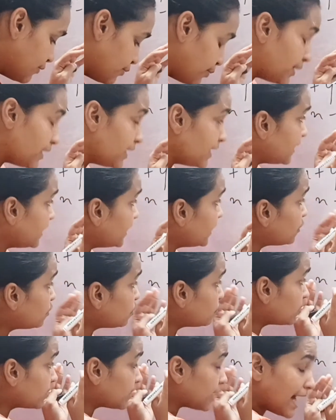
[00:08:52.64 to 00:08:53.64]
We need
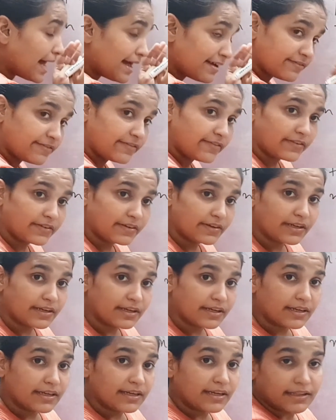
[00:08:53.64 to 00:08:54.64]
to graph
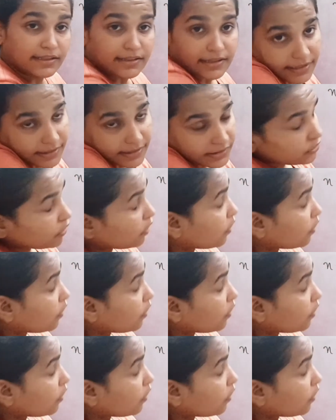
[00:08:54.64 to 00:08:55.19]
this